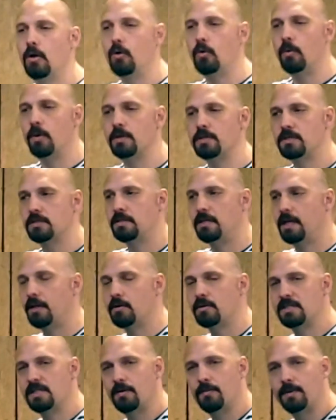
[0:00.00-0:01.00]
who wants to take you
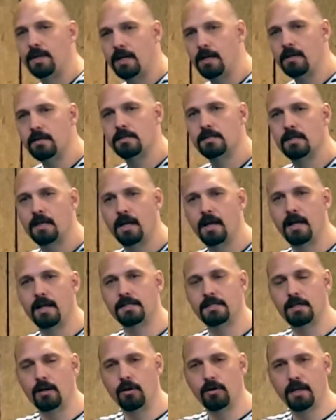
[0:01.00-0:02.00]
somewhere else
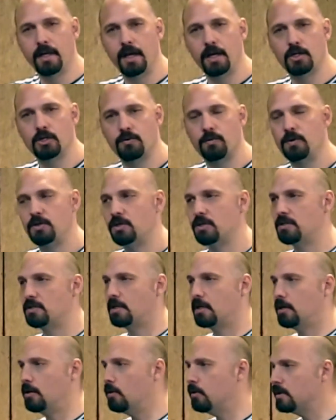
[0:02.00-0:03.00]
has a location which is
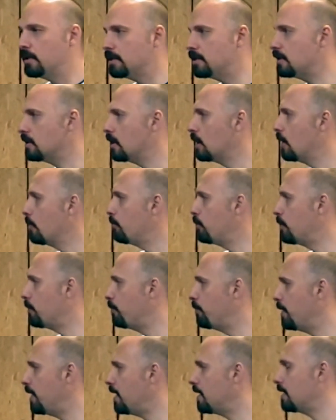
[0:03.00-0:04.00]
secluded,
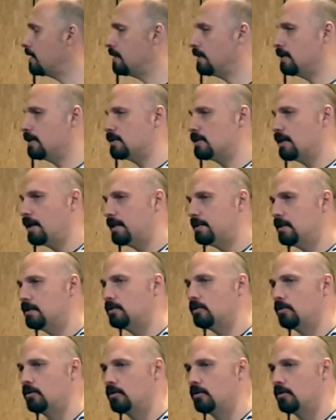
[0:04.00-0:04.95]
prepared and insulated to